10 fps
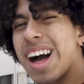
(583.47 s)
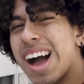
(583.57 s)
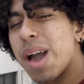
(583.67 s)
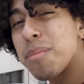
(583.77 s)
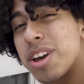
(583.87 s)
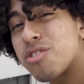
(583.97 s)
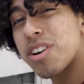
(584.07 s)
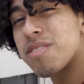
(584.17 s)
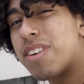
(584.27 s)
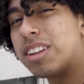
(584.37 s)
I am gonna
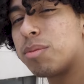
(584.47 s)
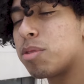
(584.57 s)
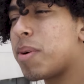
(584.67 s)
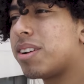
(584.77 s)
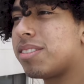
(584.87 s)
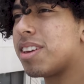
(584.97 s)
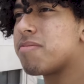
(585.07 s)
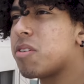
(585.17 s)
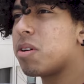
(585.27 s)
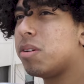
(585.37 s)
try to find some spots to take
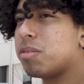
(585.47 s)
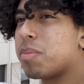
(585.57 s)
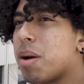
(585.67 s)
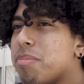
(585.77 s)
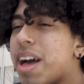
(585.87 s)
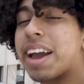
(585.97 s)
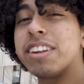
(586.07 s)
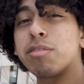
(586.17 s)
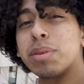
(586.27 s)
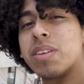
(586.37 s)
photos, but I'm not
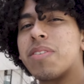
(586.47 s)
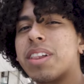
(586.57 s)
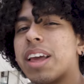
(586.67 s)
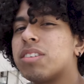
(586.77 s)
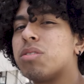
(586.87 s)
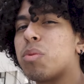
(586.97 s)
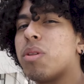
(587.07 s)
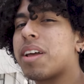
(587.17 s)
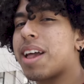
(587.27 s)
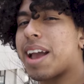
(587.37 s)
gonna specifically explore
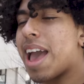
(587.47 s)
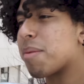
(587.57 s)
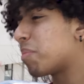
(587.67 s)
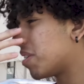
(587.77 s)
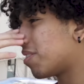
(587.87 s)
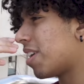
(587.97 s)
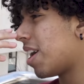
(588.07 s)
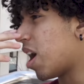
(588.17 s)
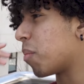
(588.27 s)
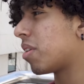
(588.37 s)
like campus.
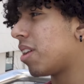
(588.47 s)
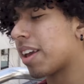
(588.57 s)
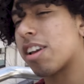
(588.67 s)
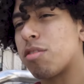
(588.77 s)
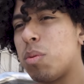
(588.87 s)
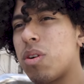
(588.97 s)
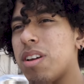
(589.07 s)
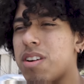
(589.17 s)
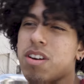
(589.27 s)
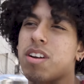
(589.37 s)
I'm gonna like explore
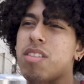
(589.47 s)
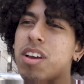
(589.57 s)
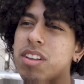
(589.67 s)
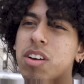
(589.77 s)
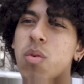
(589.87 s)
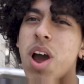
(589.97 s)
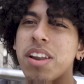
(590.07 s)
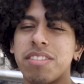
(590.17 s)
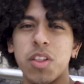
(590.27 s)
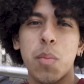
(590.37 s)
or like look
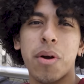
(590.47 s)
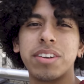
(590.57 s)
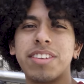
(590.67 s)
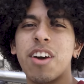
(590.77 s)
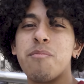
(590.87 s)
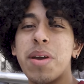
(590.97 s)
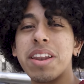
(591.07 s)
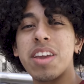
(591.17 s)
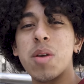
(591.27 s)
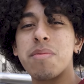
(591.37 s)
around these little parts that I've
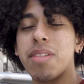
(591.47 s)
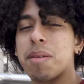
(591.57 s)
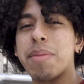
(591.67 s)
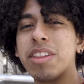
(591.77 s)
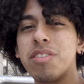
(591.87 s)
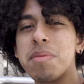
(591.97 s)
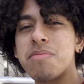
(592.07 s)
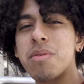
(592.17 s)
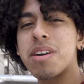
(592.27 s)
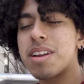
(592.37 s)
been to
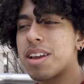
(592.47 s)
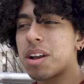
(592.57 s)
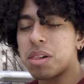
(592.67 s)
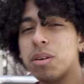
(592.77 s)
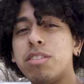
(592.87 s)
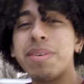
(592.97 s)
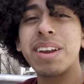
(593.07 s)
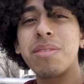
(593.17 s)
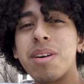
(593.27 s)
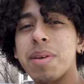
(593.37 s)
before, close to
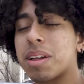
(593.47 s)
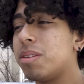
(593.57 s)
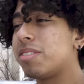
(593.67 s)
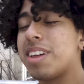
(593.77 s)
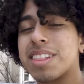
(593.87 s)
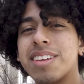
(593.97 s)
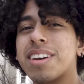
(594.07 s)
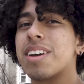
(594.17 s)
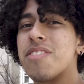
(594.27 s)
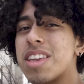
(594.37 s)
my dorm and close to like
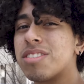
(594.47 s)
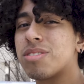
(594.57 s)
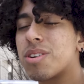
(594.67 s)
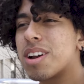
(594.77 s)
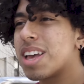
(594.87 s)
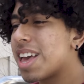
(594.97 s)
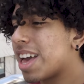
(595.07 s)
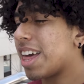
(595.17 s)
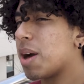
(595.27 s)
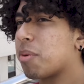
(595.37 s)
the convenience store,
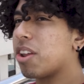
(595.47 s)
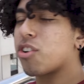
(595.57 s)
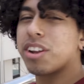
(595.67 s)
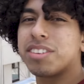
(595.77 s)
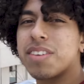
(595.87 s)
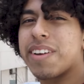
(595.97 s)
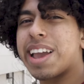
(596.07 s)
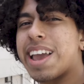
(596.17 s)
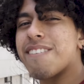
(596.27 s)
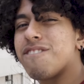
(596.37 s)
and I'm gonna try to see if I
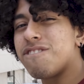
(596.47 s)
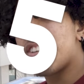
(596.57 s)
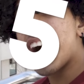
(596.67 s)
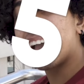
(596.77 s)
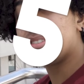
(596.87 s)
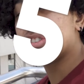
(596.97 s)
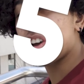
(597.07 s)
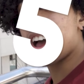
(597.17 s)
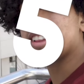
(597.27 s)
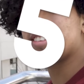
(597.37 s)
can get 5
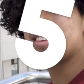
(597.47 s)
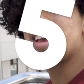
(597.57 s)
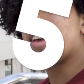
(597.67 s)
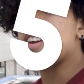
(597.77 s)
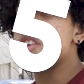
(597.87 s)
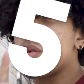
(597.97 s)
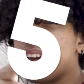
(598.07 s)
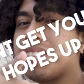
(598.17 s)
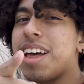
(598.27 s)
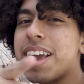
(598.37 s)
shots that you
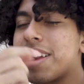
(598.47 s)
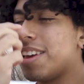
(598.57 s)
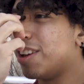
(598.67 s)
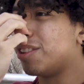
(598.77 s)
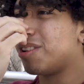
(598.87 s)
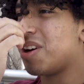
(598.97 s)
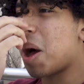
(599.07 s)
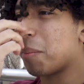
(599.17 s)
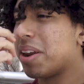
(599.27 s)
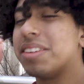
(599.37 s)
guys like. So
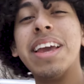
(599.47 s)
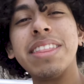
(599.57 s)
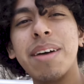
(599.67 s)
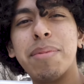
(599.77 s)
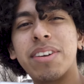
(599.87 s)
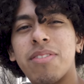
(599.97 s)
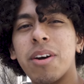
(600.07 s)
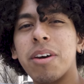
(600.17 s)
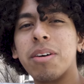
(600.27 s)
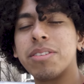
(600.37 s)
I'm gonna take a bunch of
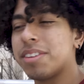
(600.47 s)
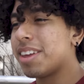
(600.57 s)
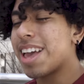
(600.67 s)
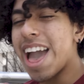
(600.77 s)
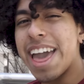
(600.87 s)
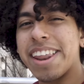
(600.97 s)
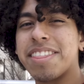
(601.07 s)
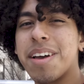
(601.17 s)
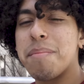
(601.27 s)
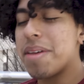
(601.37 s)
photos,
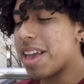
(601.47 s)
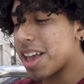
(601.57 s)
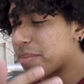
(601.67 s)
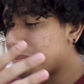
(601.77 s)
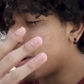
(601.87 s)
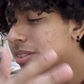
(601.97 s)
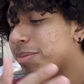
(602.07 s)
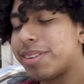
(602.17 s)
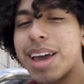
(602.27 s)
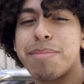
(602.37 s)
edit them, and I'm gonna post
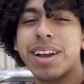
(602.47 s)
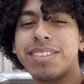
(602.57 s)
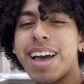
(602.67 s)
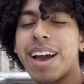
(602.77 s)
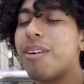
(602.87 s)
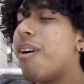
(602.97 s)
them side by side.